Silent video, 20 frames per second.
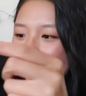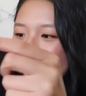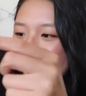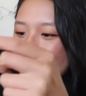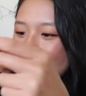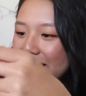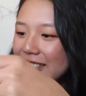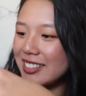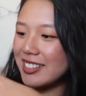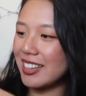
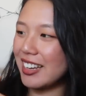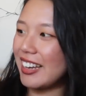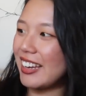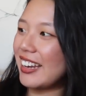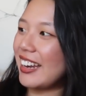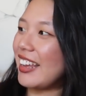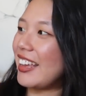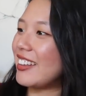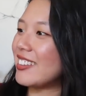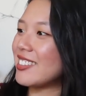and
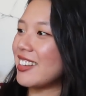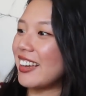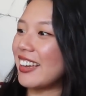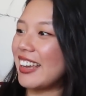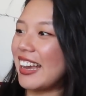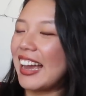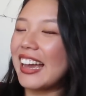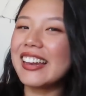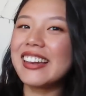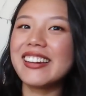it is
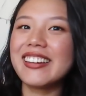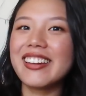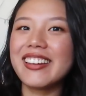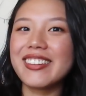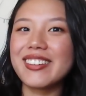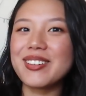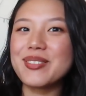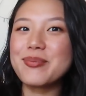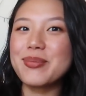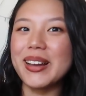again
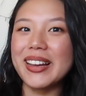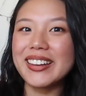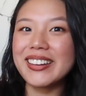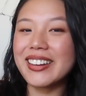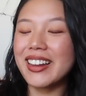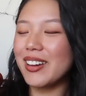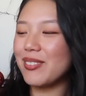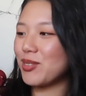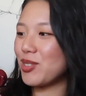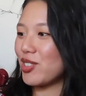another
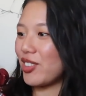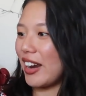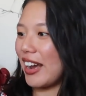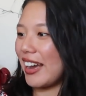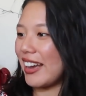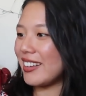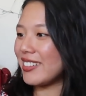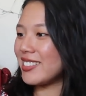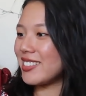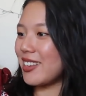button-up
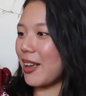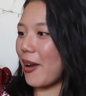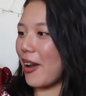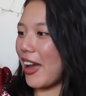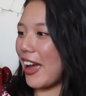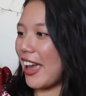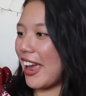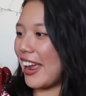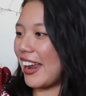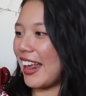dress
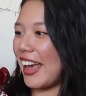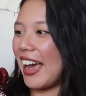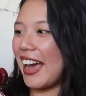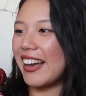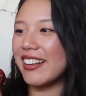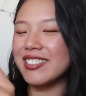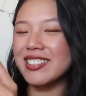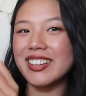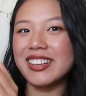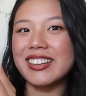and it
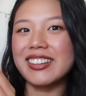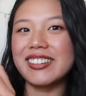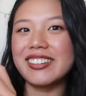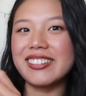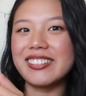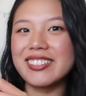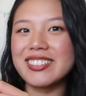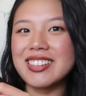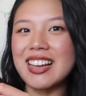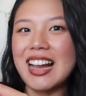has like a
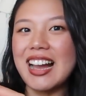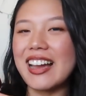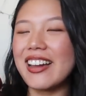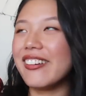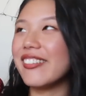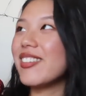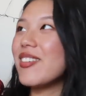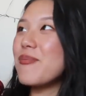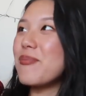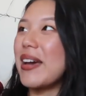little tie
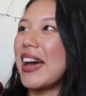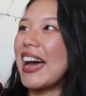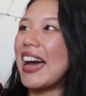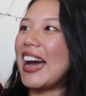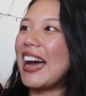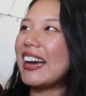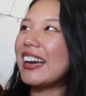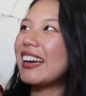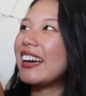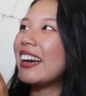on the
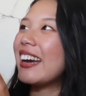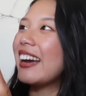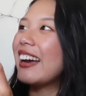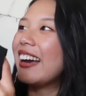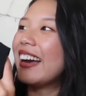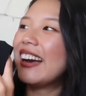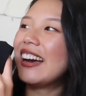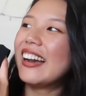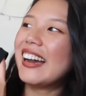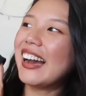back.
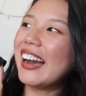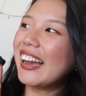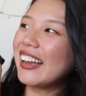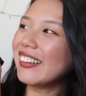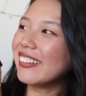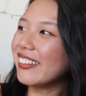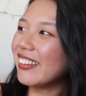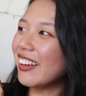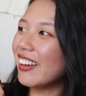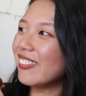
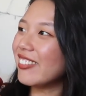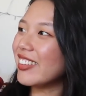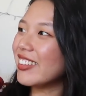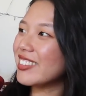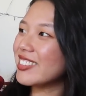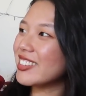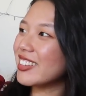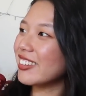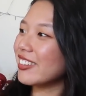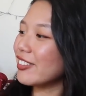I love
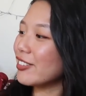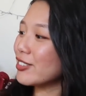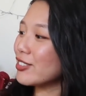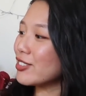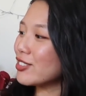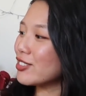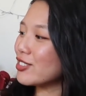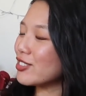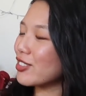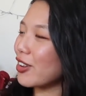this. It
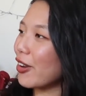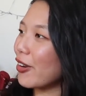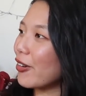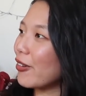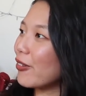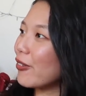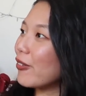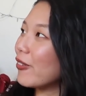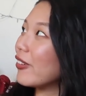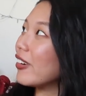looks
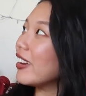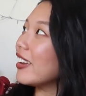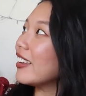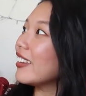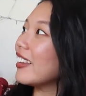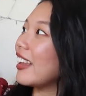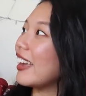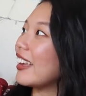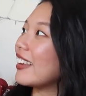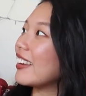so
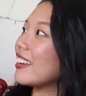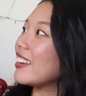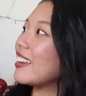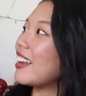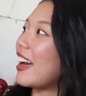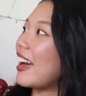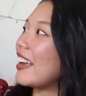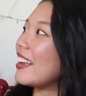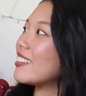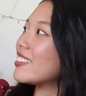like
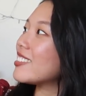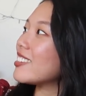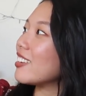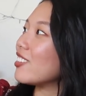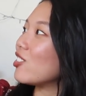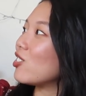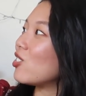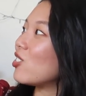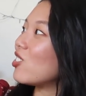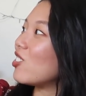nice
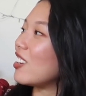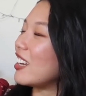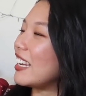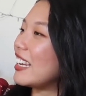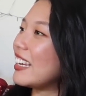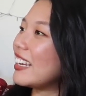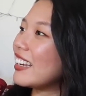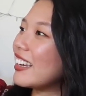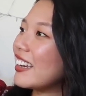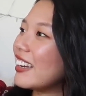and
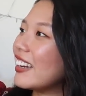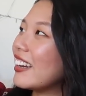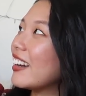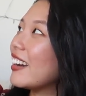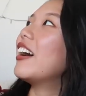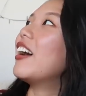chic.